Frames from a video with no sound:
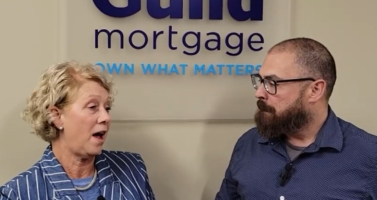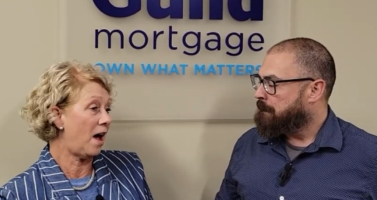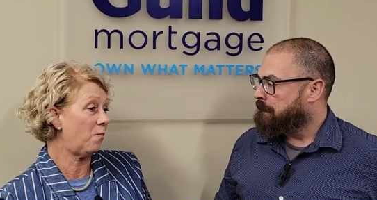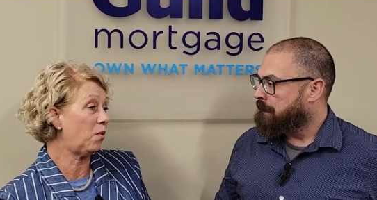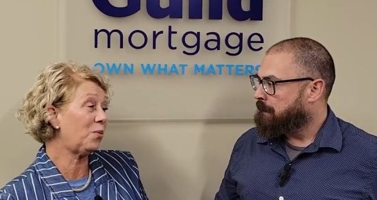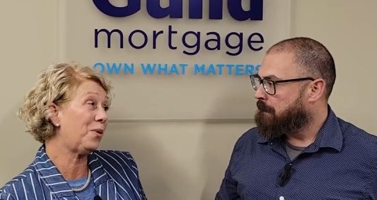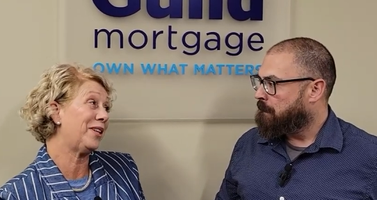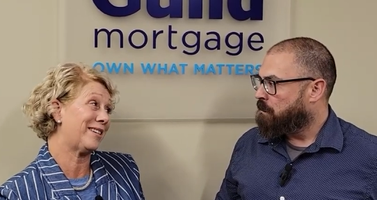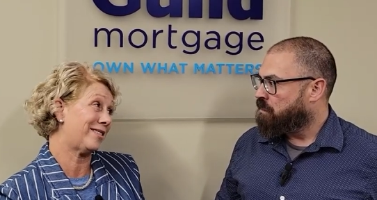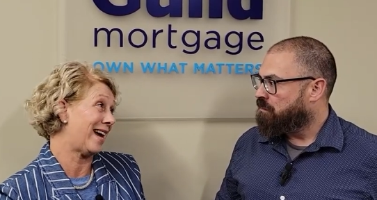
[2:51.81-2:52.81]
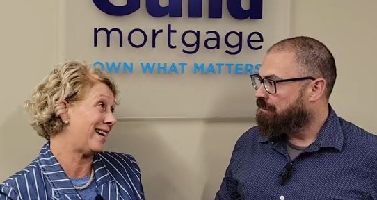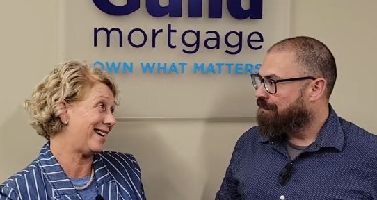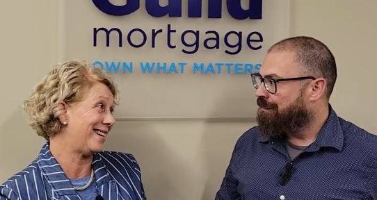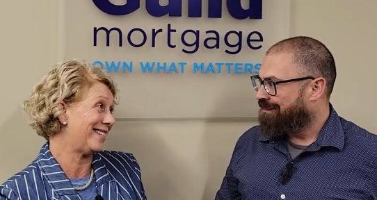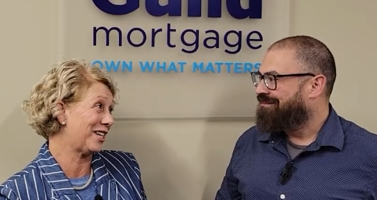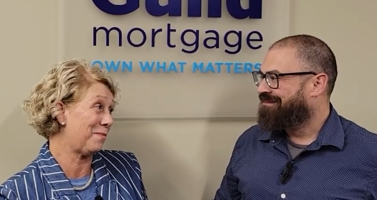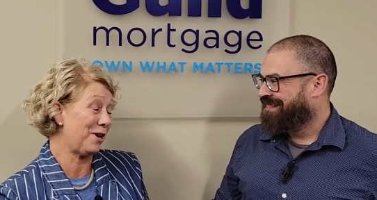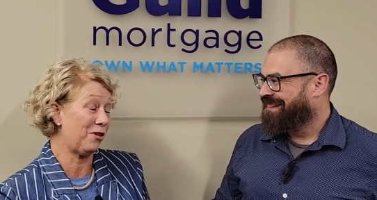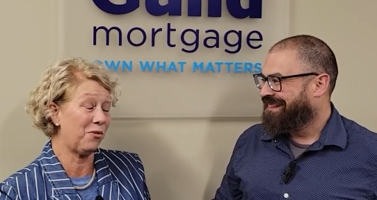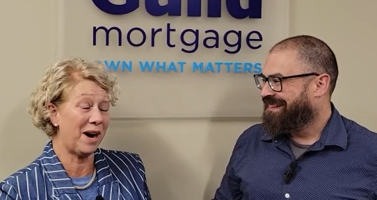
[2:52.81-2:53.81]
Speaker 1: Um, we're real excited. It's going to
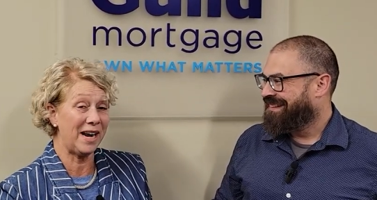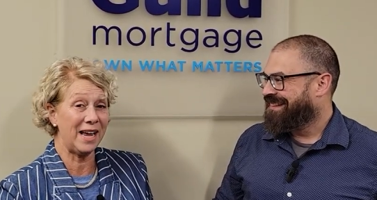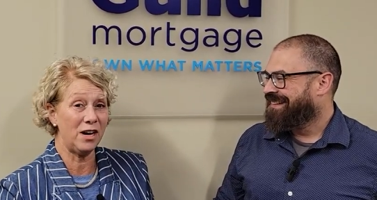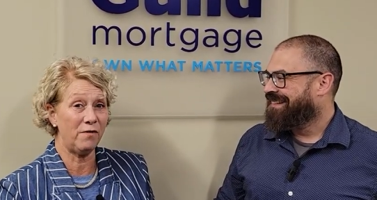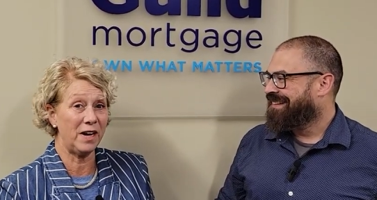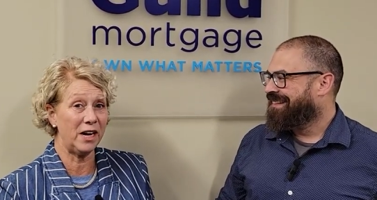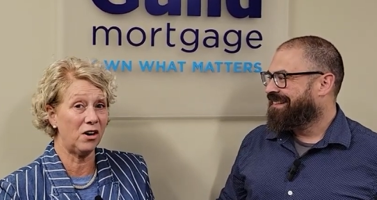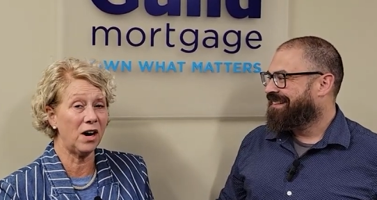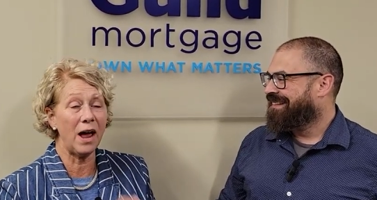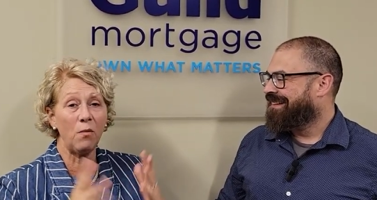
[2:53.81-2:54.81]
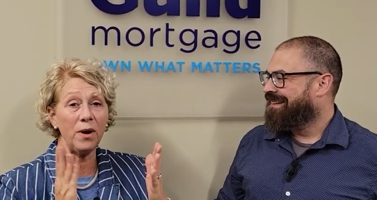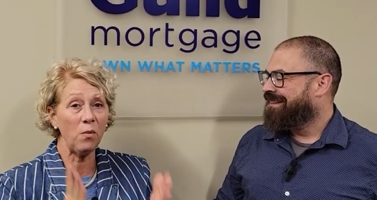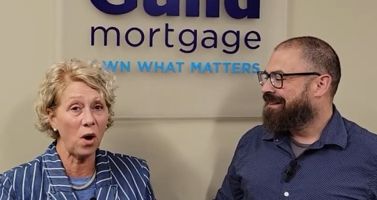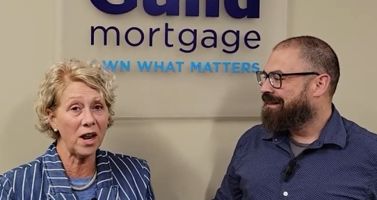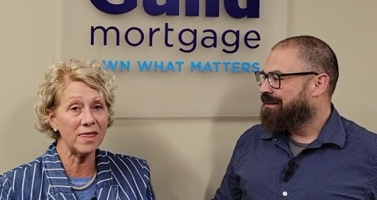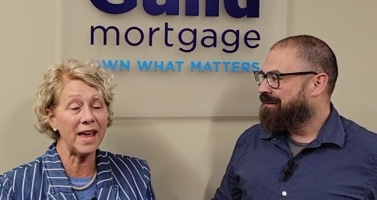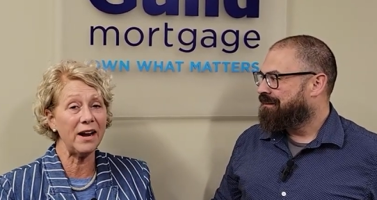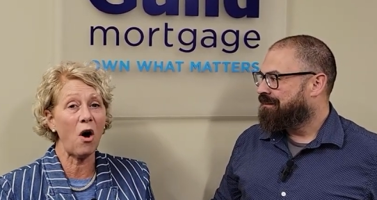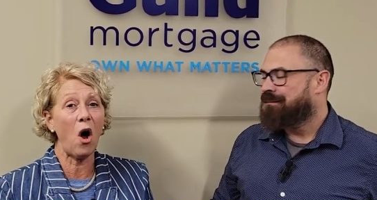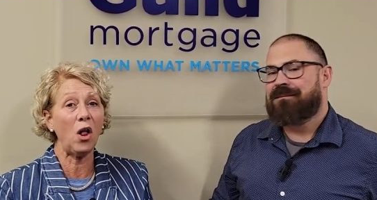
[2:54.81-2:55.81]
be a great end of year. And we want to
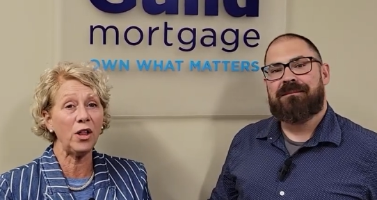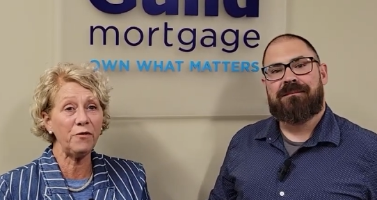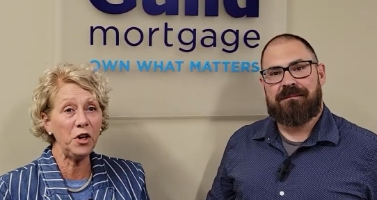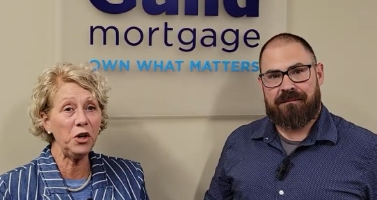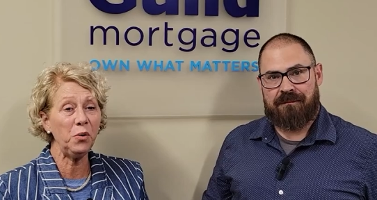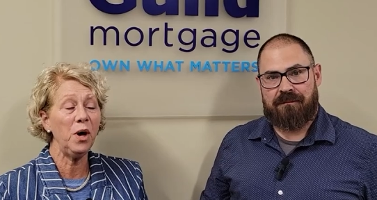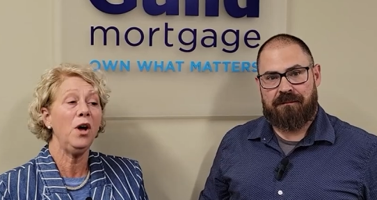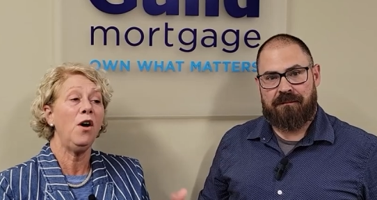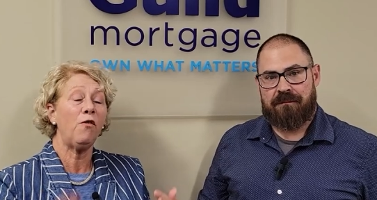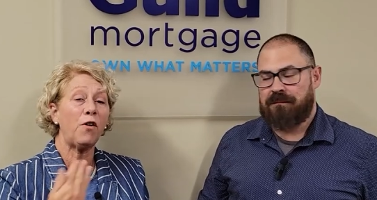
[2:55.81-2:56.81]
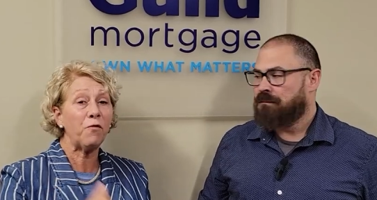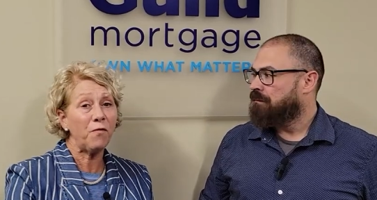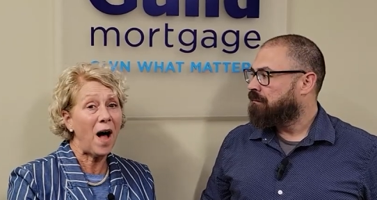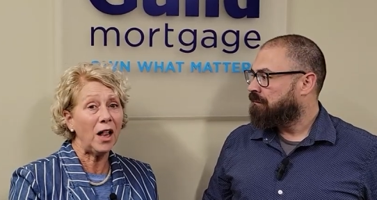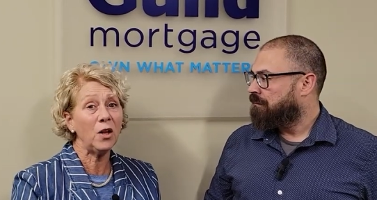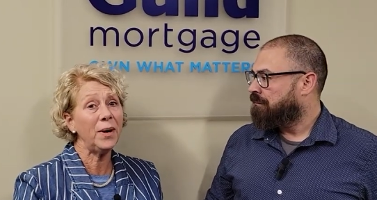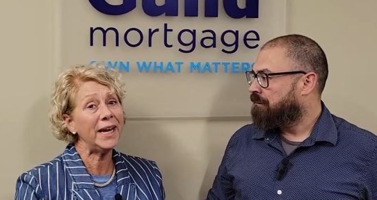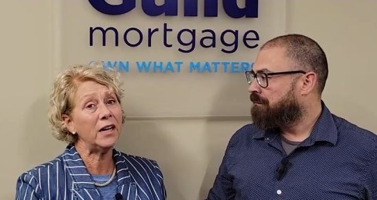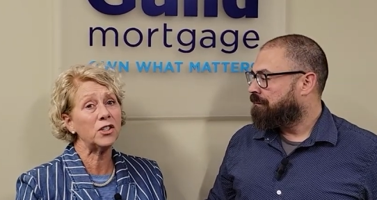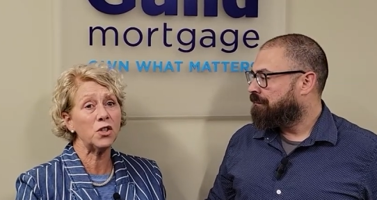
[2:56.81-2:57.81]
thank all of you for
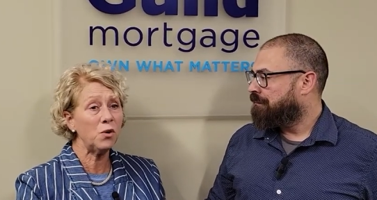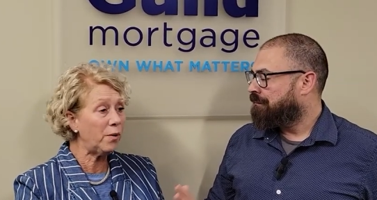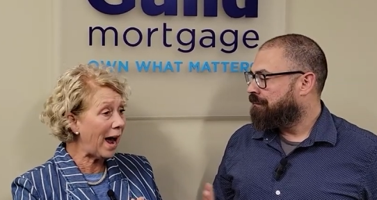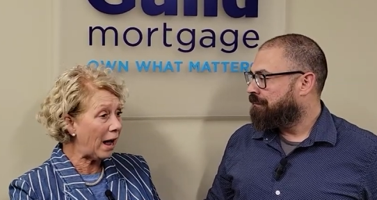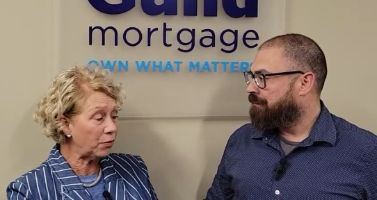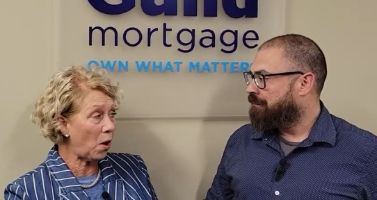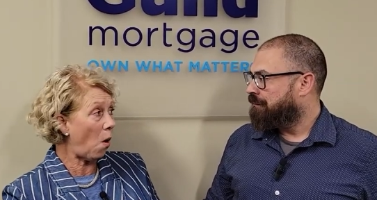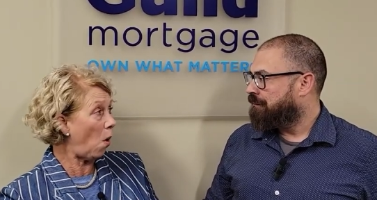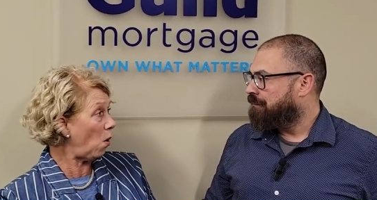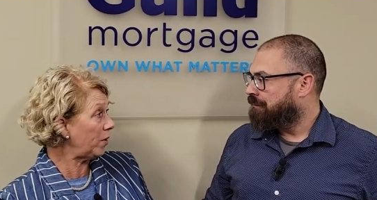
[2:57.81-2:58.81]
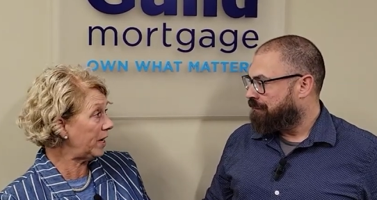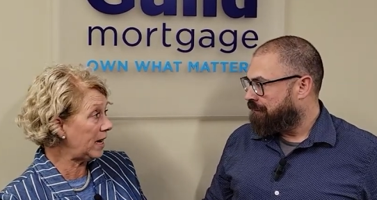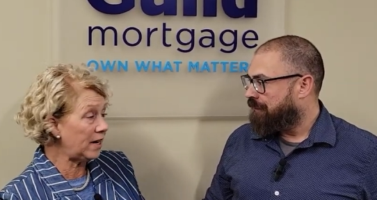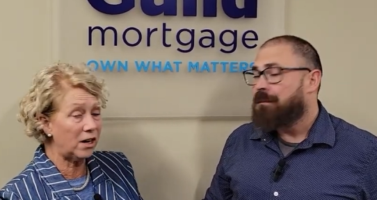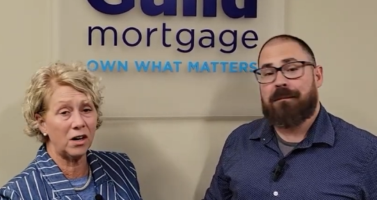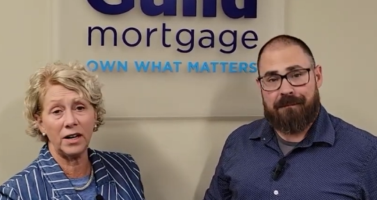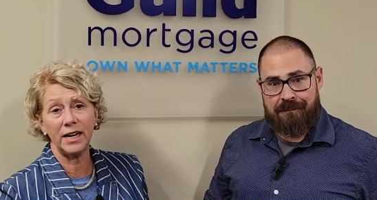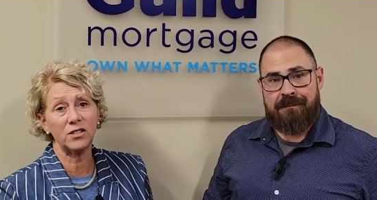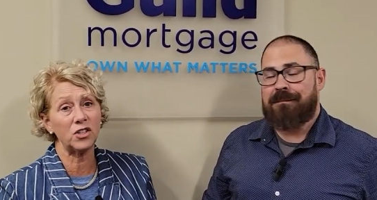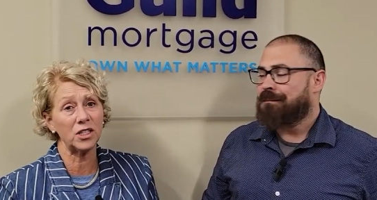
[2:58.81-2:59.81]
following us throughout the whole year. Mm-hmm.
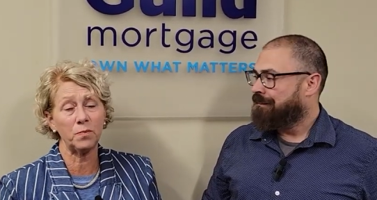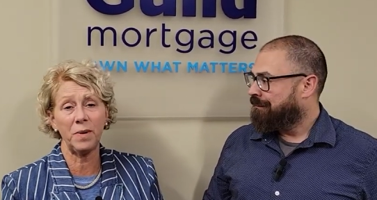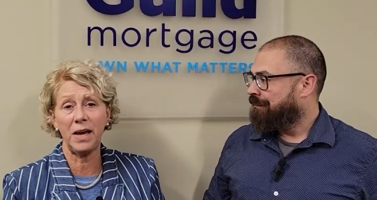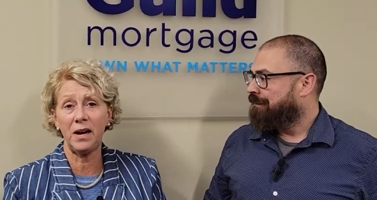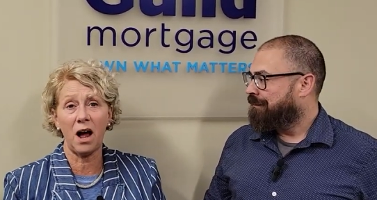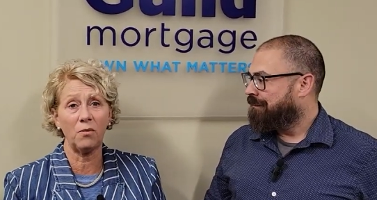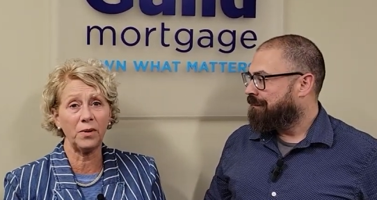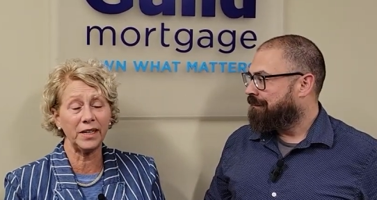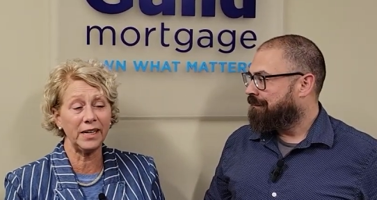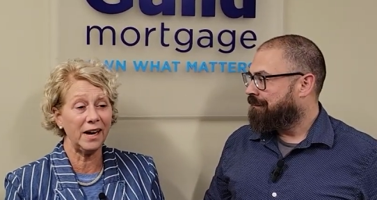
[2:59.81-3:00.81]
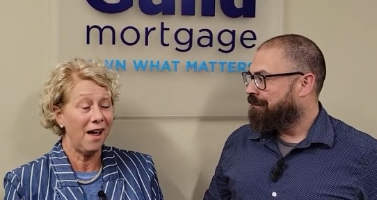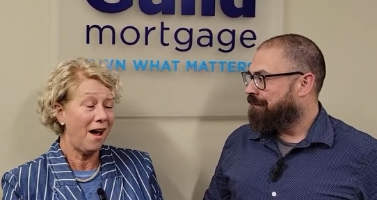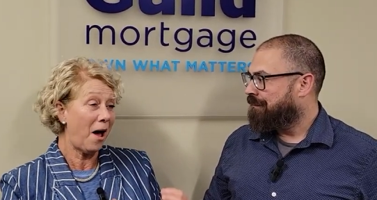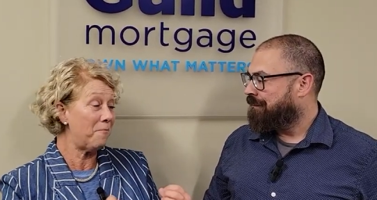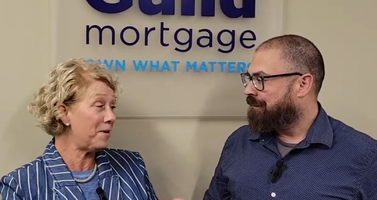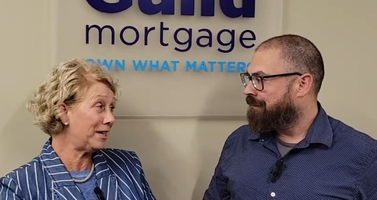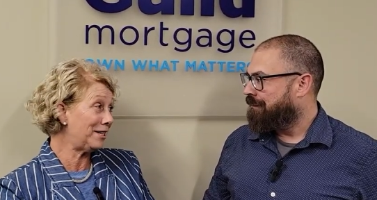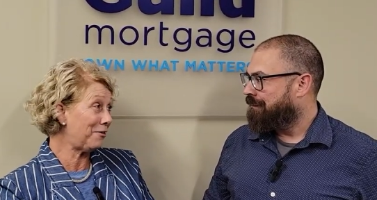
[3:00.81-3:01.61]
It's just been a really a big